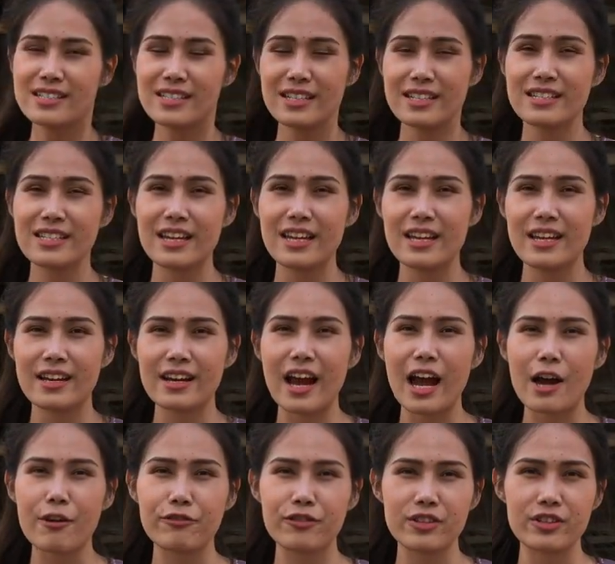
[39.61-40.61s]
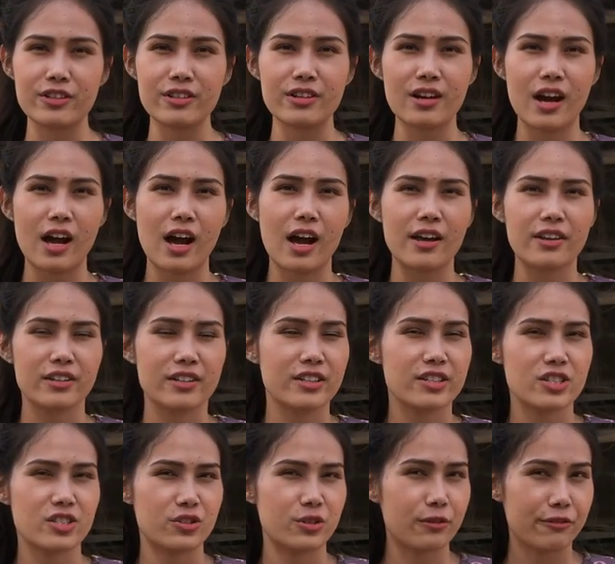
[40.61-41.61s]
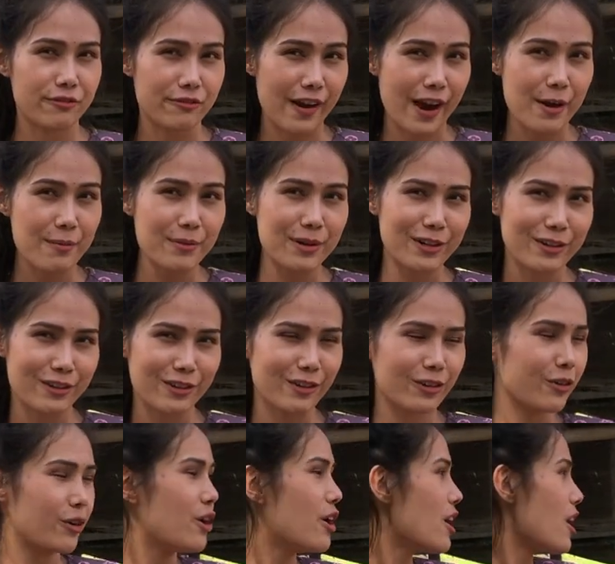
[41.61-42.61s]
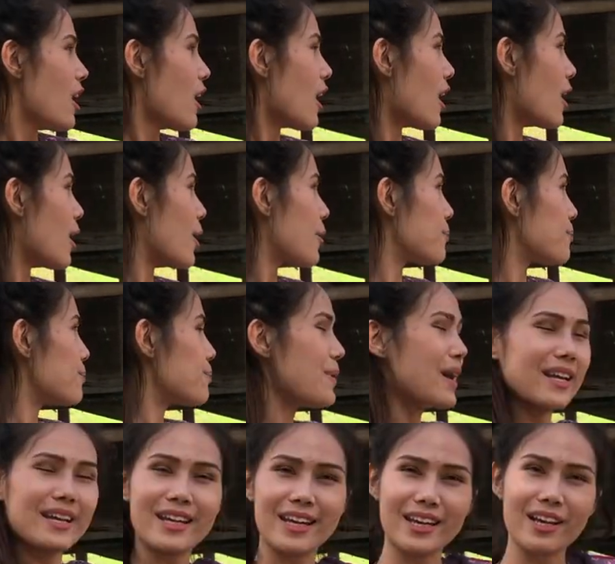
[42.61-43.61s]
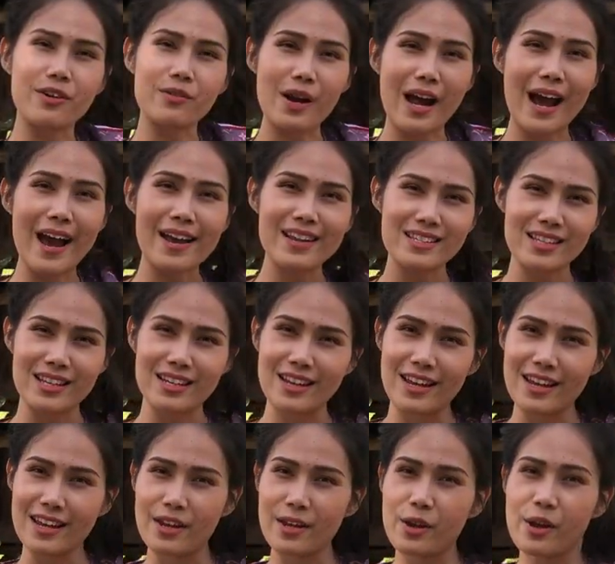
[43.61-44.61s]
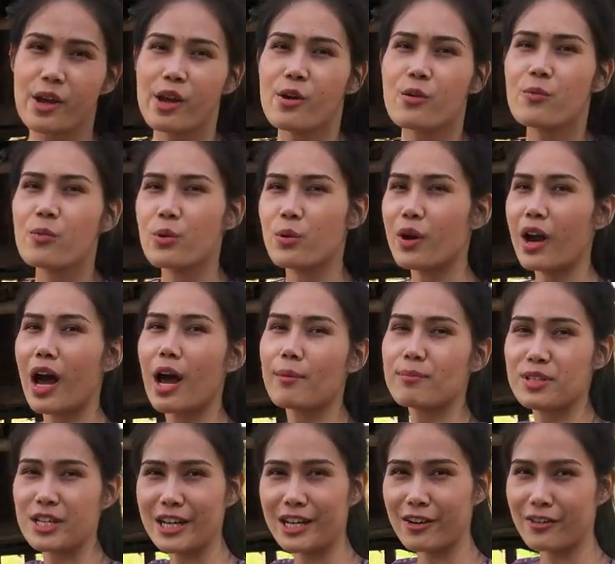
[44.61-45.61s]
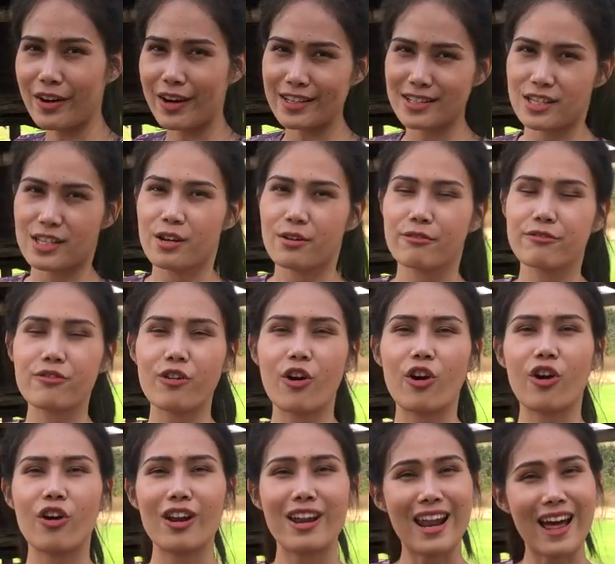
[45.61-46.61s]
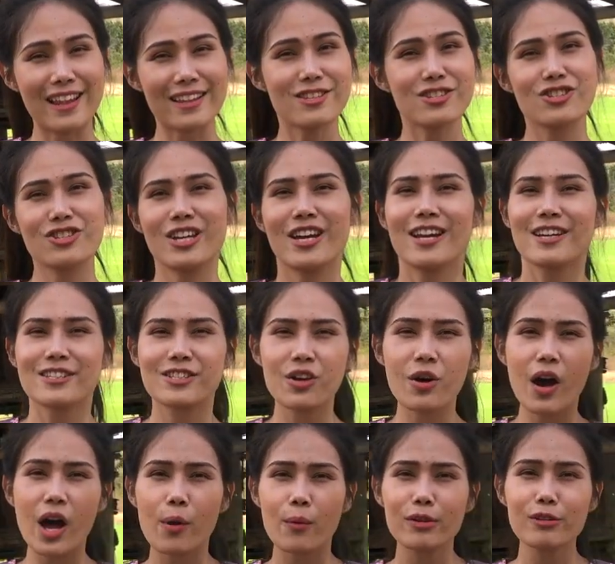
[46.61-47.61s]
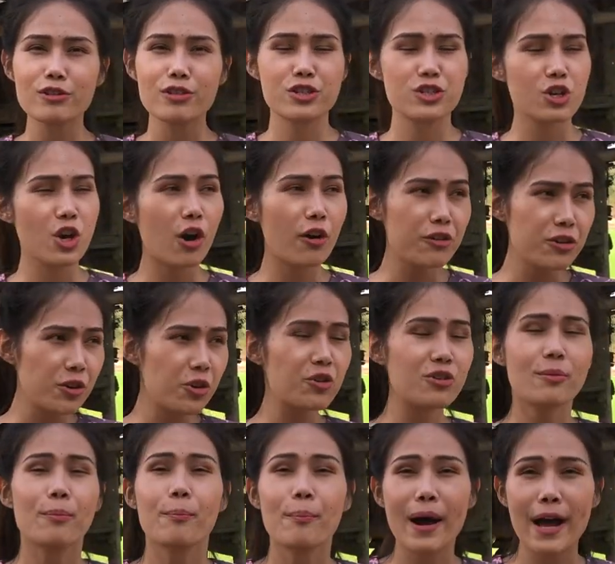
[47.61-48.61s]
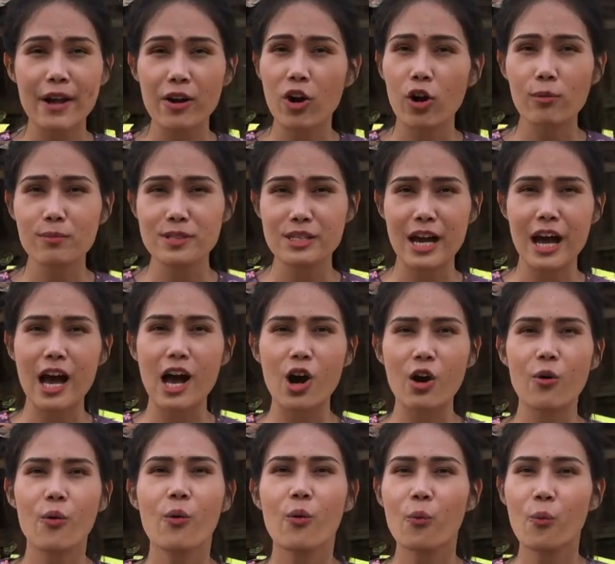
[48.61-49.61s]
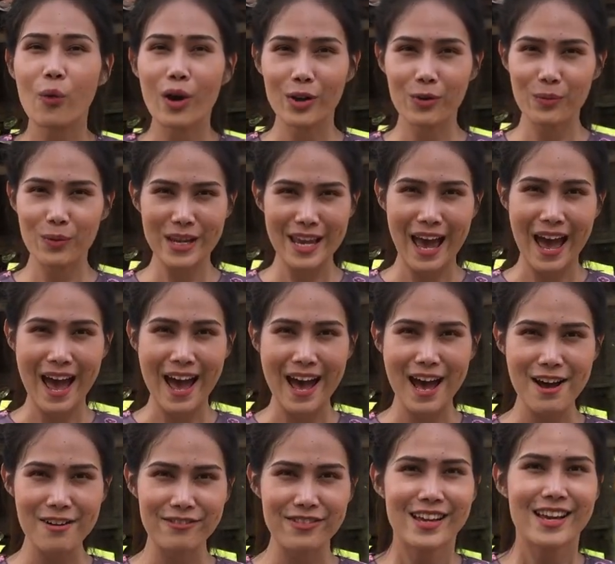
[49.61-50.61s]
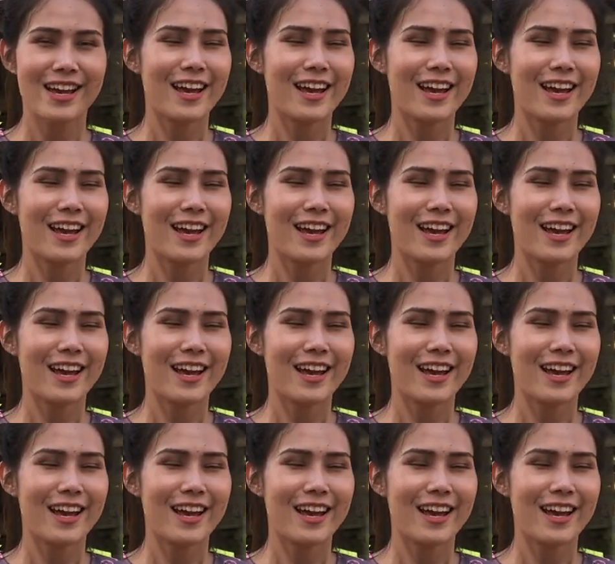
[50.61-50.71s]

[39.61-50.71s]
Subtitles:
sitting after the farmer, you know, making a rice, and they will come take a rest for lunch. So I want to show you my hometown, what we have.